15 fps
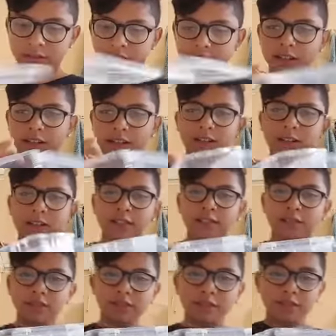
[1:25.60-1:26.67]
Okay
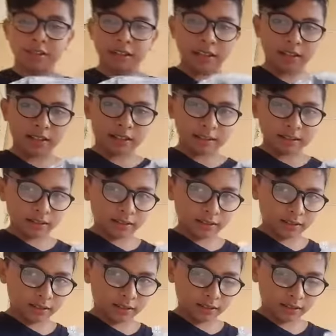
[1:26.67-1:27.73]
guys, so yes.